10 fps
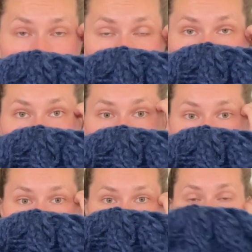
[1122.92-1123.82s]

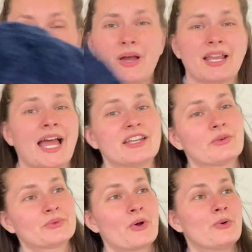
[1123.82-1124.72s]
repeats. But I
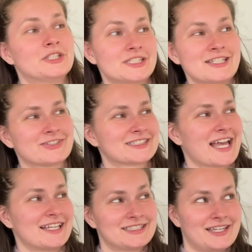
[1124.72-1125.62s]
don't know which needle
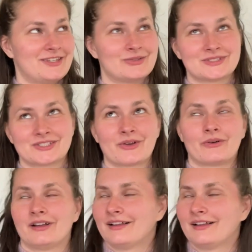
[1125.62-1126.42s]
size I use, so